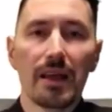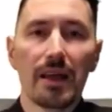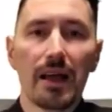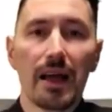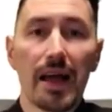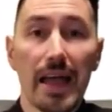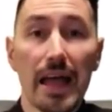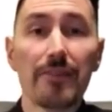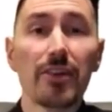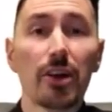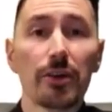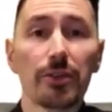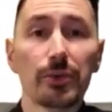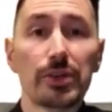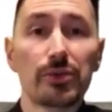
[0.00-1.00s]
I have an
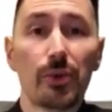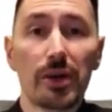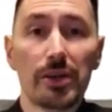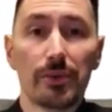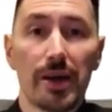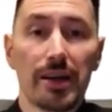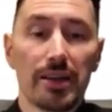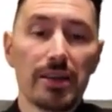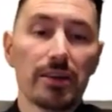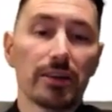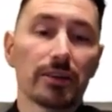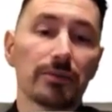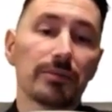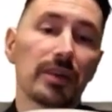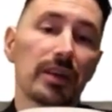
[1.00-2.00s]
R320 right
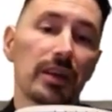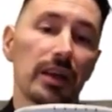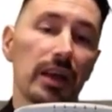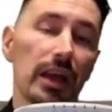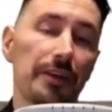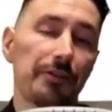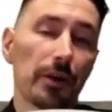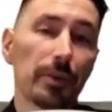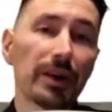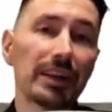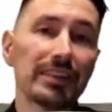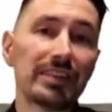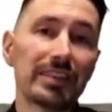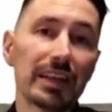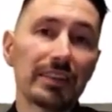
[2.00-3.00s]
here. If I were
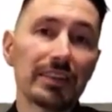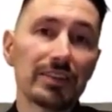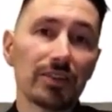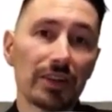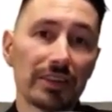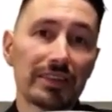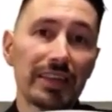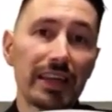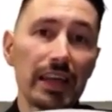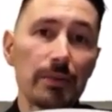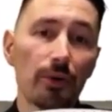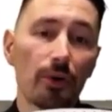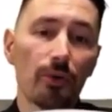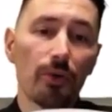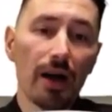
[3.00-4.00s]
going to set this on a
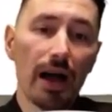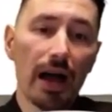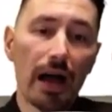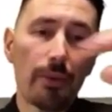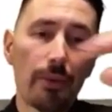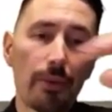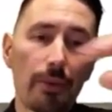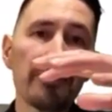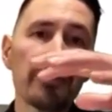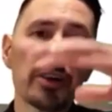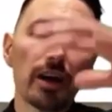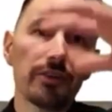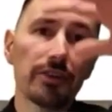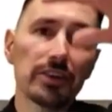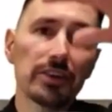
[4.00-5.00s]
table, I would have
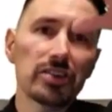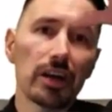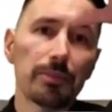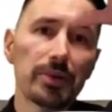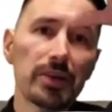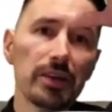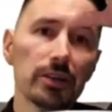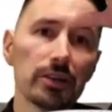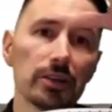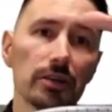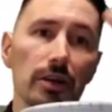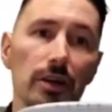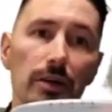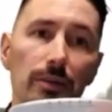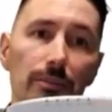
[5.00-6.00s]
coverage up here,
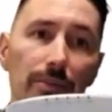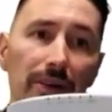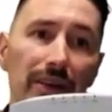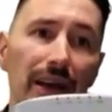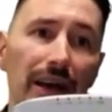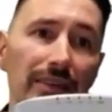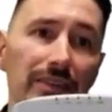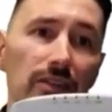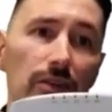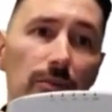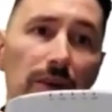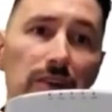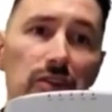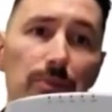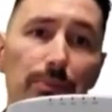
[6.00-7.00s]
but not so
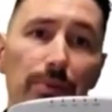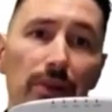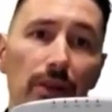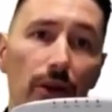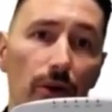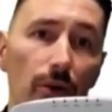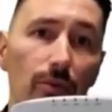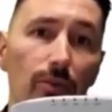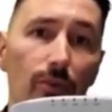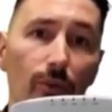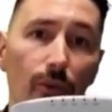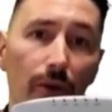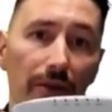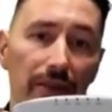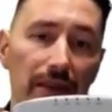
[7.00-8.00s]
much below
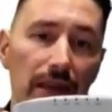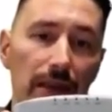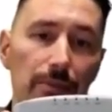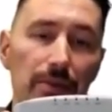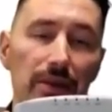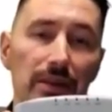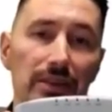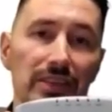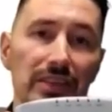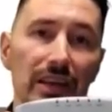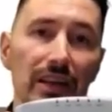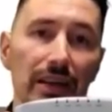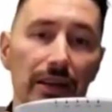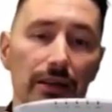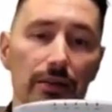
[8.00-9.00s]
where the AP is
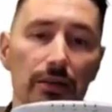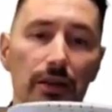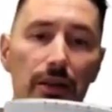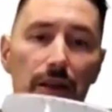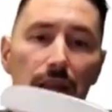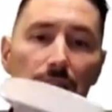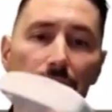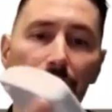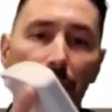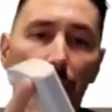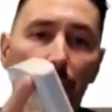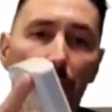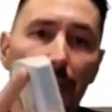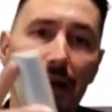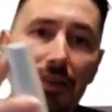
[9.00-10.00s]
sitting. If I
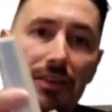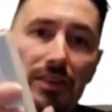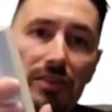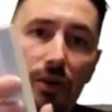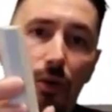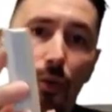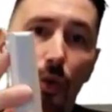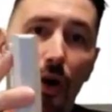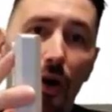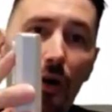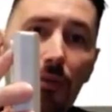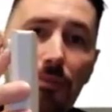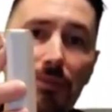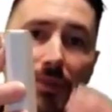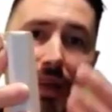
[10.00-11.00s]
were to mount this on a
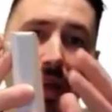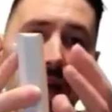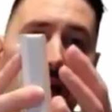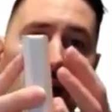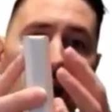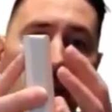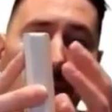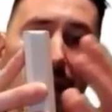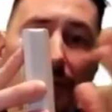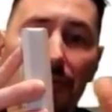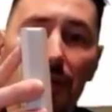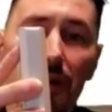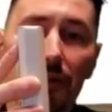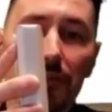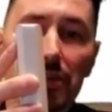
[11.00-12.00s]
wall, I would have
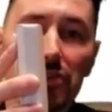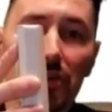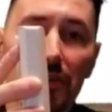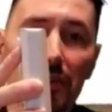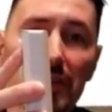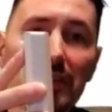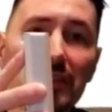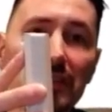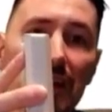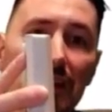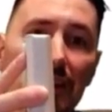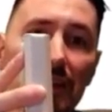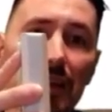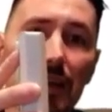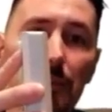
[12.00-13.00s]
coverage on this side
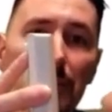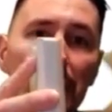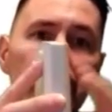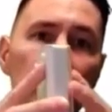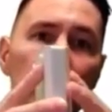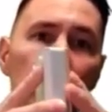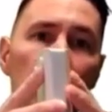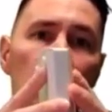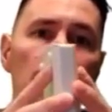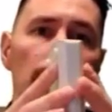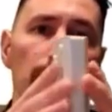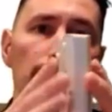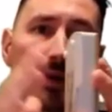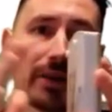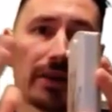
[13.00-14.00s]
of the AP,
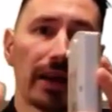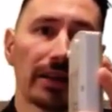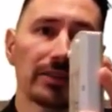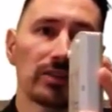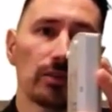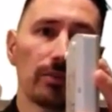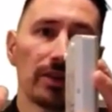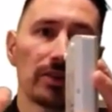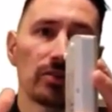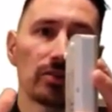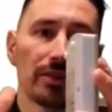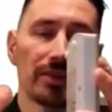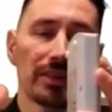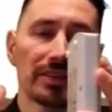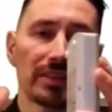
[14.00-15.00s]
but not so much
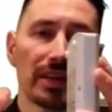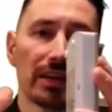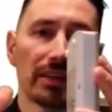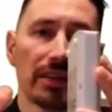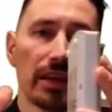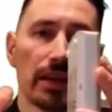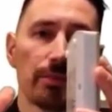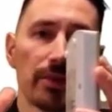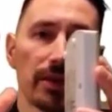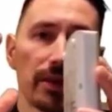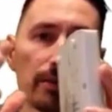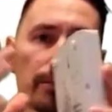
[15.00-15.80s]
on this side of the AP.